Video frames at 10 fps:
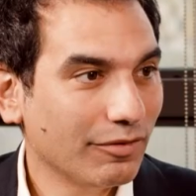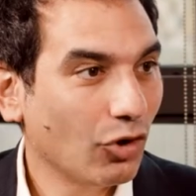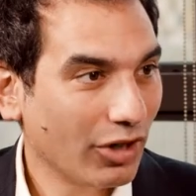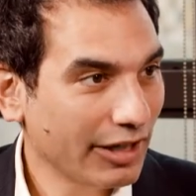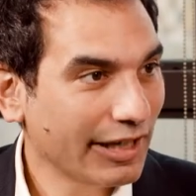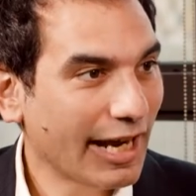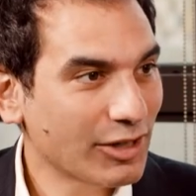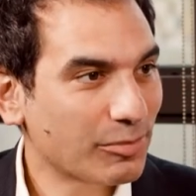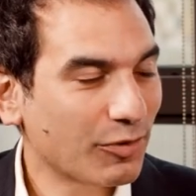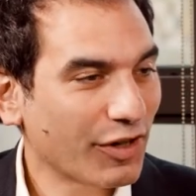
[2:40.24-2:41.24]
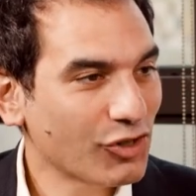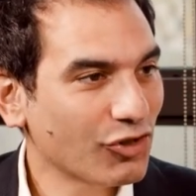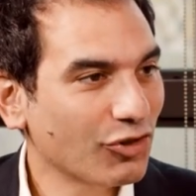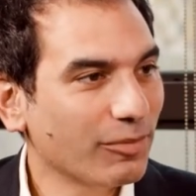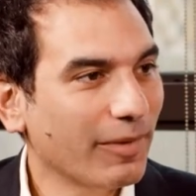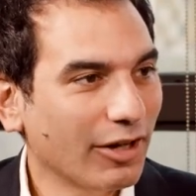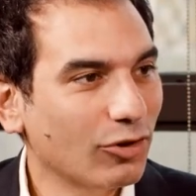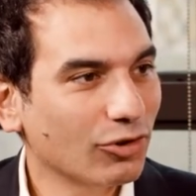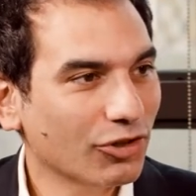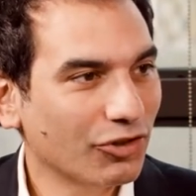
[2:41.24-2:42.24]
Oil and gas professional my
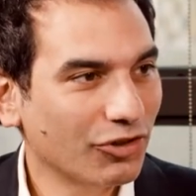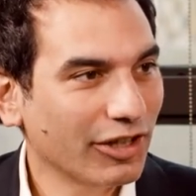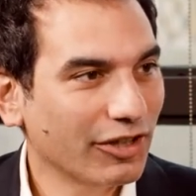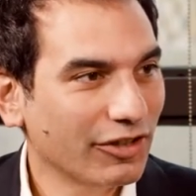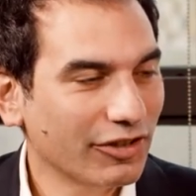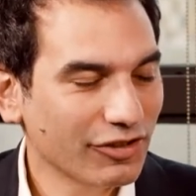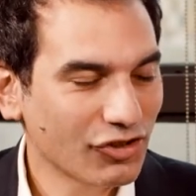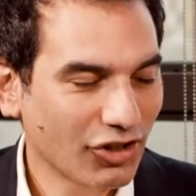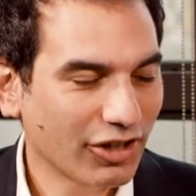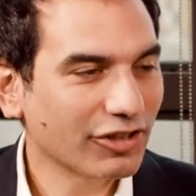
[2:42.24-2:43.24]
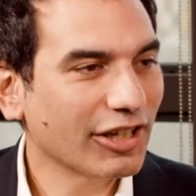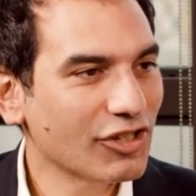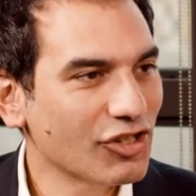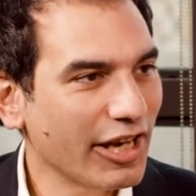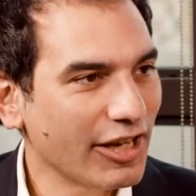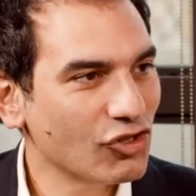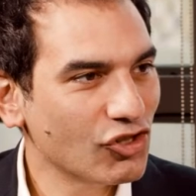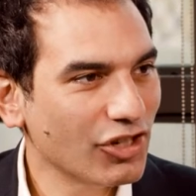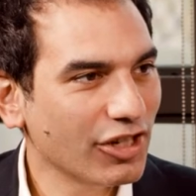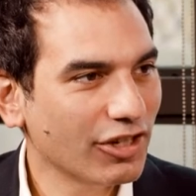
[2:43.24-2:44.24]
whole career, starting as an
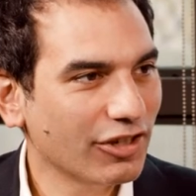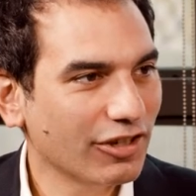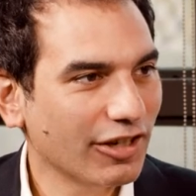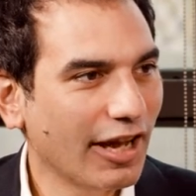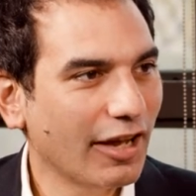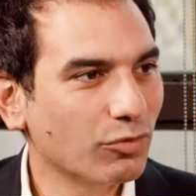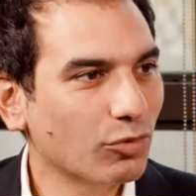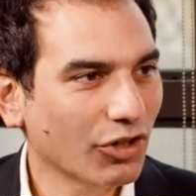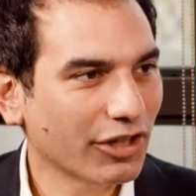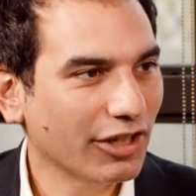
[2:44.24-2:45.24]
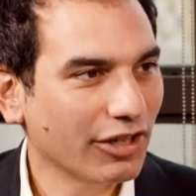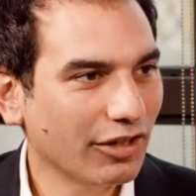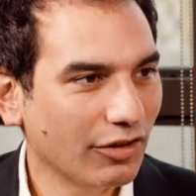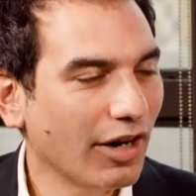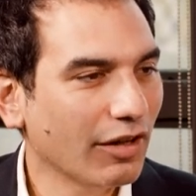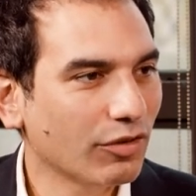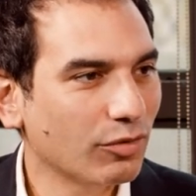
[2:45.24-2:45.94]
engineer and working around the